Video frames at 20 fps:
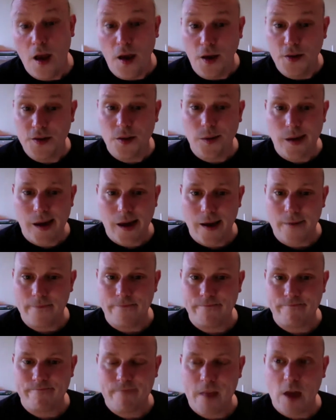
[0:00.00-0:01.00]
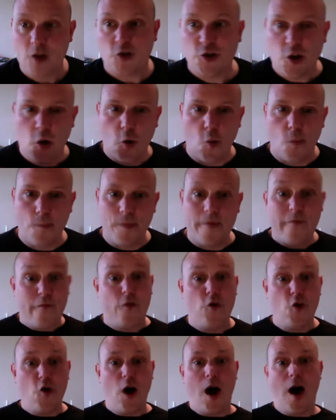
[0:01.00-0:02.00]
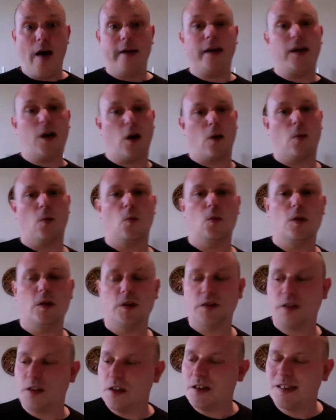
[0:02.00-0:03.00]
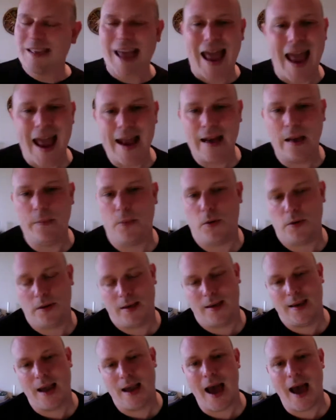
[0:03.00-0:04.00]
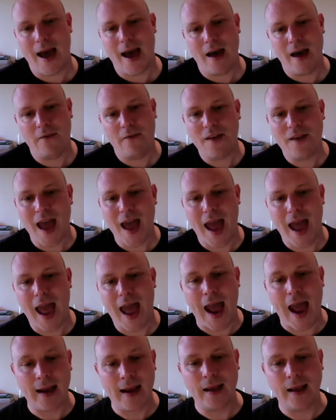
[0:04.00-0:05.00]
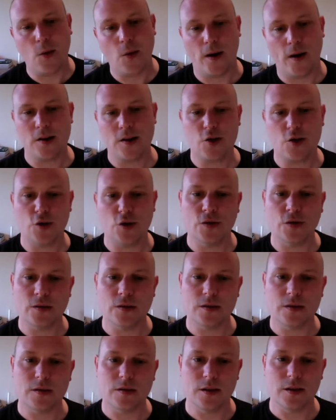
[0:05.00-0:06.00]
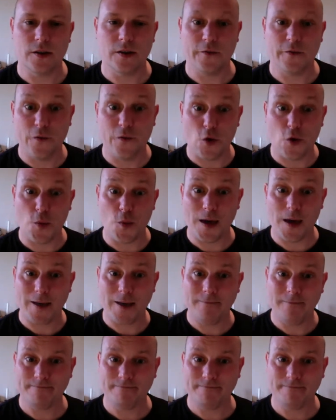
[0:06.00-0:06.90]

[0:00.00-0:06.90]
So yeah, so before I go, does anybody have any questions for me?